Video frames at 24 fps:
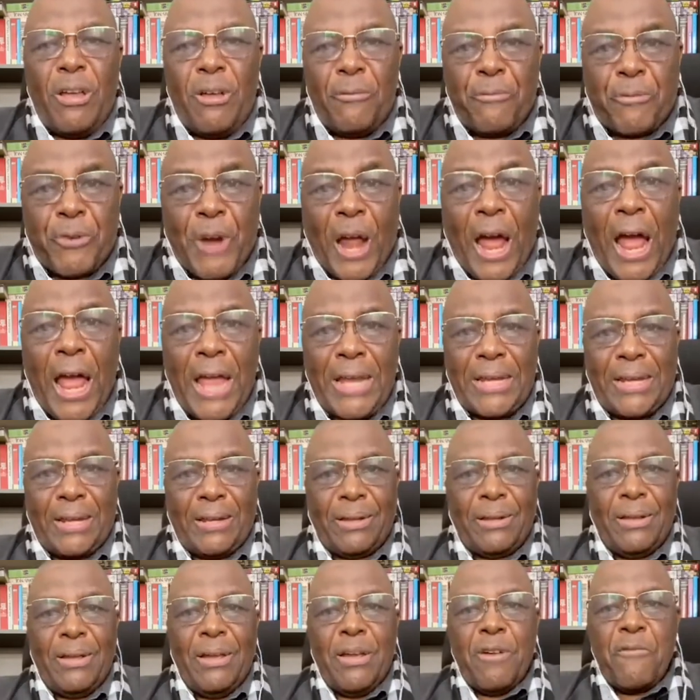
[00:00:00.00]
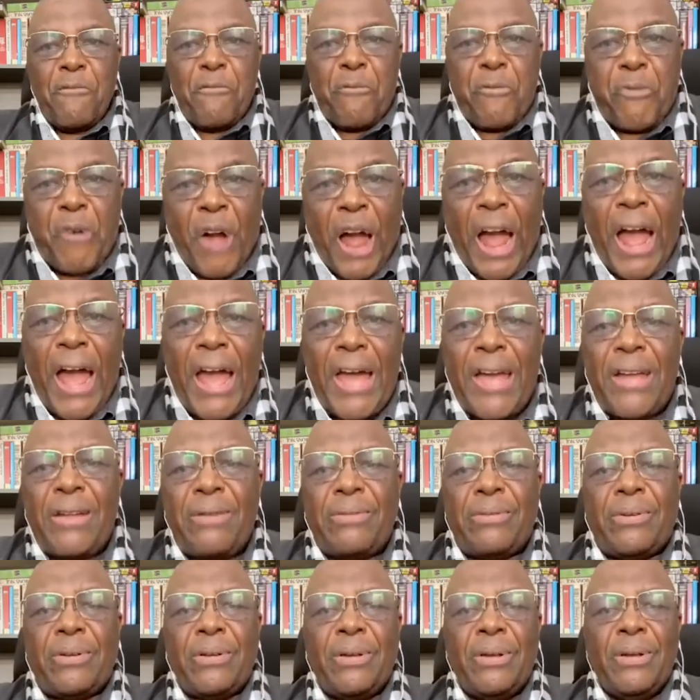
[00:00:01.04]
Friday,
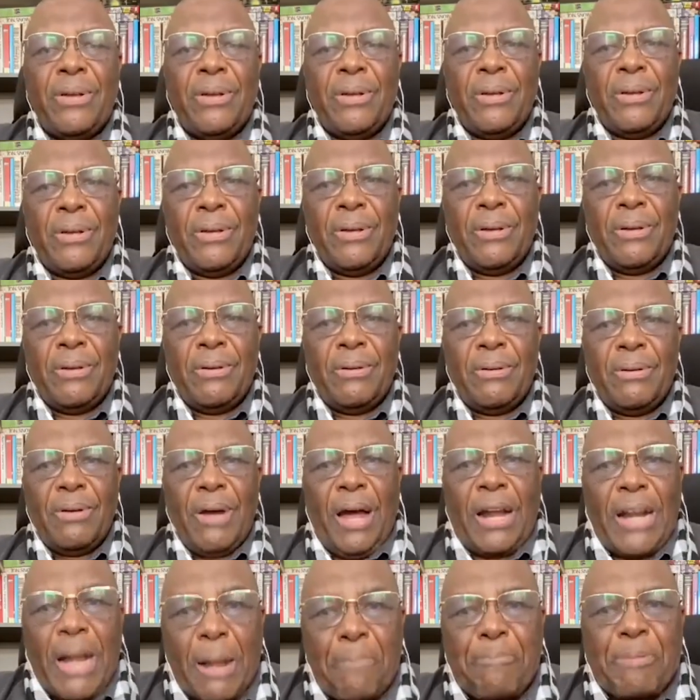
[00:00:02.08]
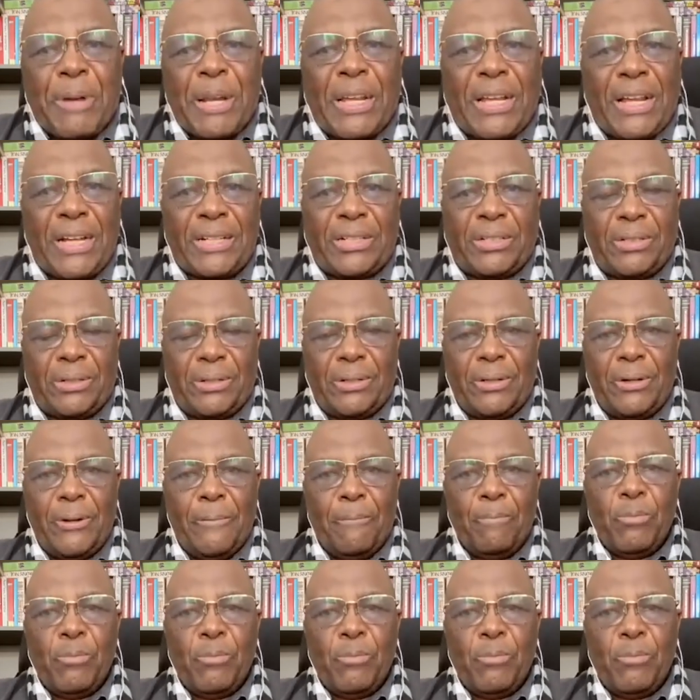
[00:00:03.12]
filed an application